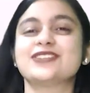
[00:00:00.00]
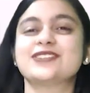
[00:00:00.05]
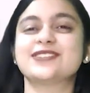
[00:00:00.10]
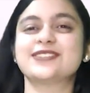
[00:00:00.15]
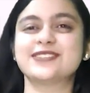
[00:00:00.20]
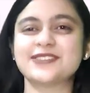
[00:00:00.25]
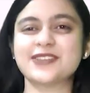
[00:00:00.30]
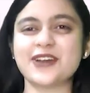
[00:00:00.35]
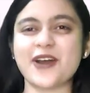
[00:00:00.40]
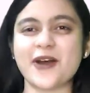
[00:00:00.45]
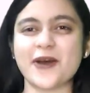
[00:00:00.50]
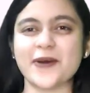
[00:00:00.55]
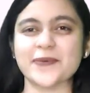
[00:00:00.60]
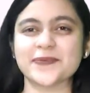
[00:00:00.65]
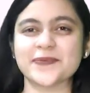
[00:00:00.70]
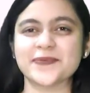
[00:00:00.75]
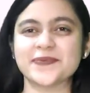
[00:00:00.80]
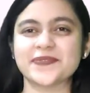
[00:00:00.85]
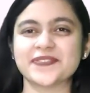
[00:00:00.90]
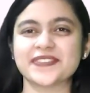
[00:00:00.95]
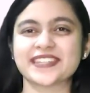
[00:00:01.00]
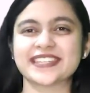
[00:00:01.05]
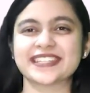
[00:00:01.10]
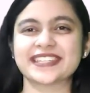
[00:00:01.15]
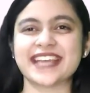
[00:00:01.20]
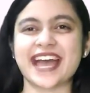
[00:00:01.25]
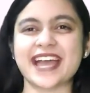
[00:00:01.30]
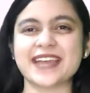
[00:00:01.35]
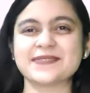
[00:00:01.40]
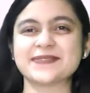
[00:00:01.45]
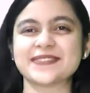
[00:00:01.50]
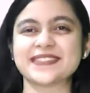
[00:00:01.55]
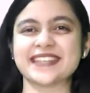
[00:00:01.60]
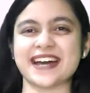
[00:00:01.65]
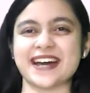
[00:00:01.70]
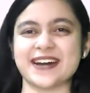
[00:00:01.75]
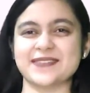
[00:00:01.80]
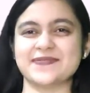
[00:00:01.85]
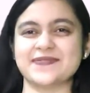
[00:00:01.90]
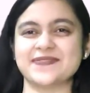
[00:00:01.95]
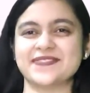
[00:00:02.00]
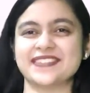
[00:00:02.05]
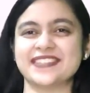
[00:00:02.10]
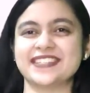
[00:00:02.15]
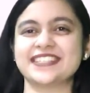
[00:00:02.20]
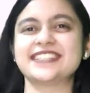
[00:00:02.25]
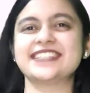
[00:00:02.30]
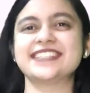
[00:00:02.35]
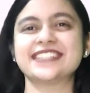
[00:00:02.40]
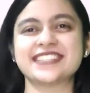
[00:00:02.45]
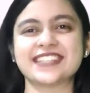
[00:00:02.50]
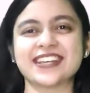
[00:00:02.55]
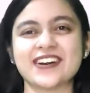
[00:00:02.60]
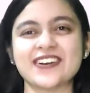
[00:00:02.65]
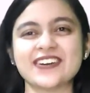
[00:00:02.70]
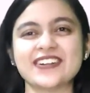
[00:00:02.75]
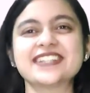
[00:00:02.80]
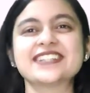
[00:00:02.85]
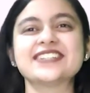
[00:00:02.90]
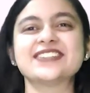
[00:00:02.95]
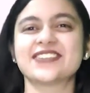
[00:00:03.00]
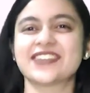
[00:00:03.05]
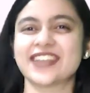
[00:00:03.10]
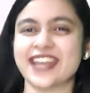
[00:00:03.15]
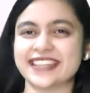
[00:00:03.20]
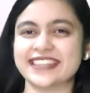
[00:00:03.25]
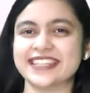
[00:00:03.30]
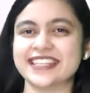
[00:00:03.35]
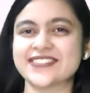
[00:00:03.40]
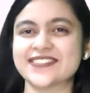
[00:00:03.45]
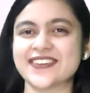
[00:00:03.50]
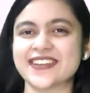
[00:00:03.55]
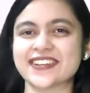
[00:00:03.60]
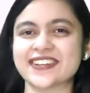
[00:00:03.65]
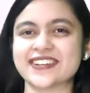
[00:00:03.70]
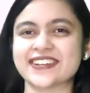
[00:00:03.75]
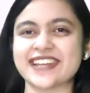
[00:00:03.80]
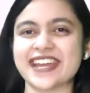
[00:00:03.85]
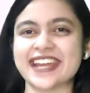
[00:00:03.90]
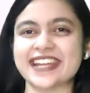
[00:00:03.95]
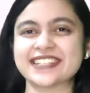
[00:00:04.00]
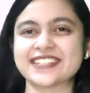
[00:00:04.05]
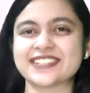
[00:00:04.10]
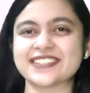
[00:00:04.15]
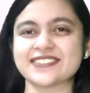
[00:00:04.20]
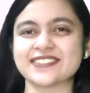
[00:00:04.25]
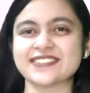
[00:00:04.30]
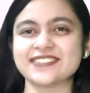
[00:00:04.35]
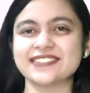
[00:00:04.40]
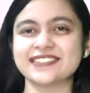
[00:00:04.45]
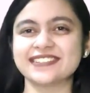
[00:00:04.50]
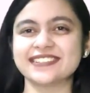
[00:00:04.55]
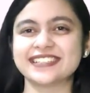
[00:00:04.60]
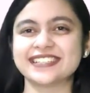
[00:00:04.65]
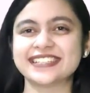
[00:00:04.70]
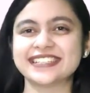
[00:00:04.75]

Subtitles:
Stop. Time's up. So, did you get this one correct too?